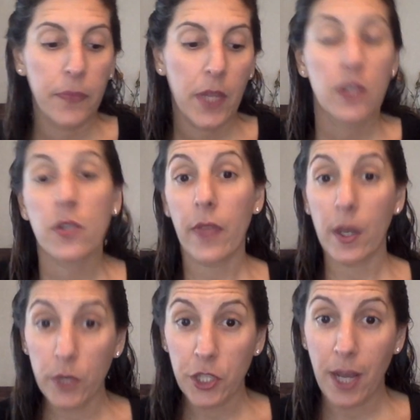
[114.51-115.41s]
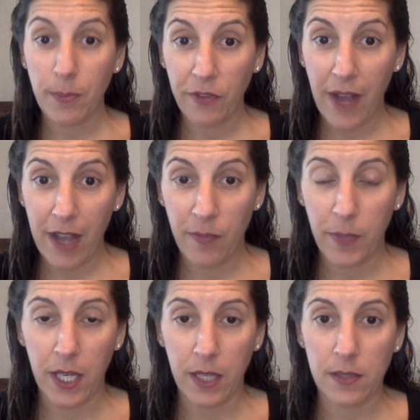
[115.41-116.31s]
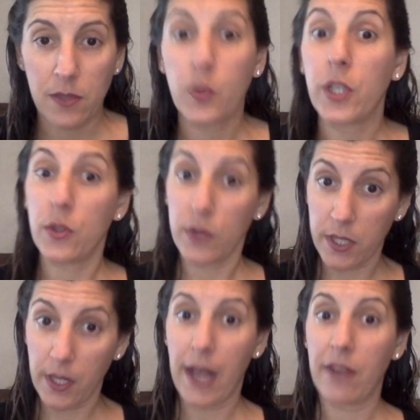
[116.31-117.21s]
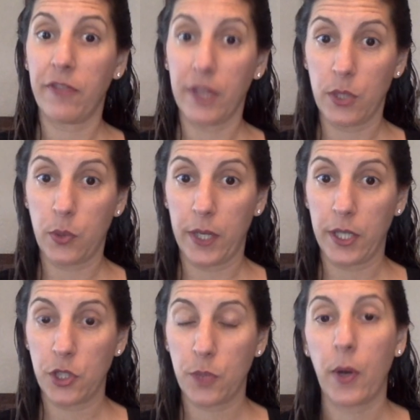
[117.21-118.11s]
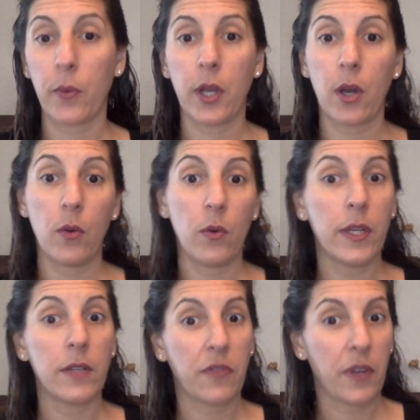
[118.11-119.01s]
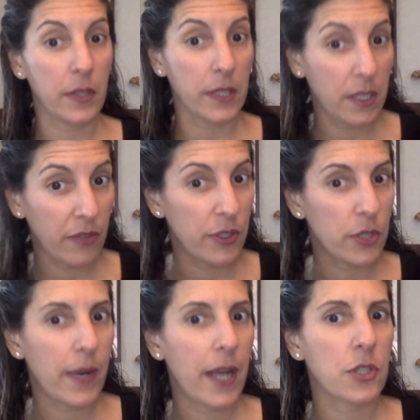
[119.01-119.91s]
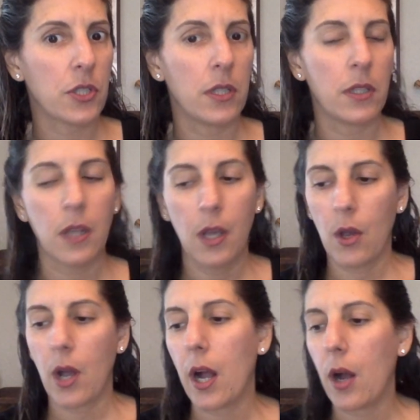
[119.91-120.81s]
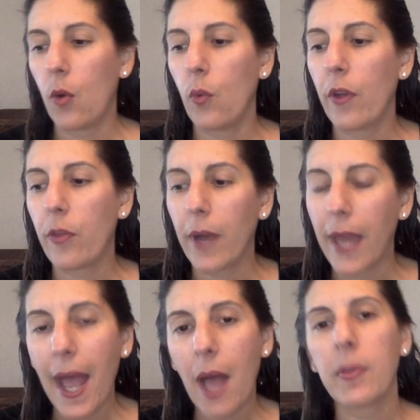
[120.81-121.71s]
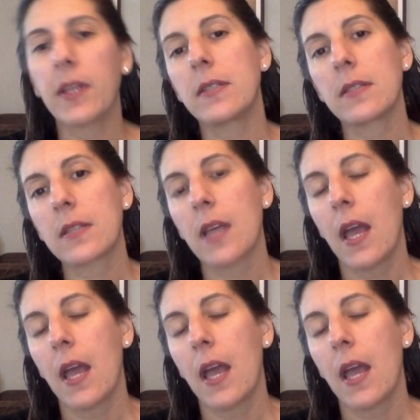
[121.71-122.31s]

so then when chapter 5 begins we do still have Flintwinch but we go in a fairly different direction uh, with what happens.